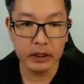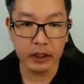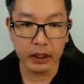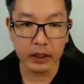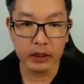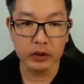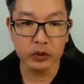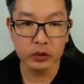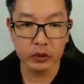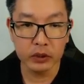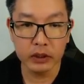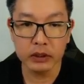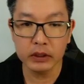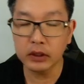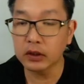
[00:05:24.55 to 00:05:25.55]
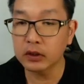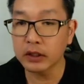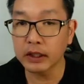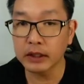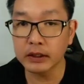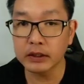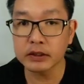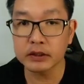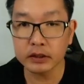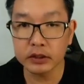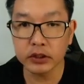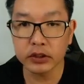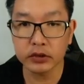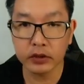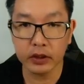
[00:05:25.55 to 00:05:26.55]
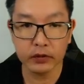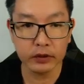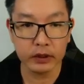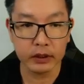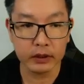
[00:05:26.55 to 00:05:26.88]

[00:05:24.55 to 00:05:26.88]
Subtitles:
and Google organic search traffic.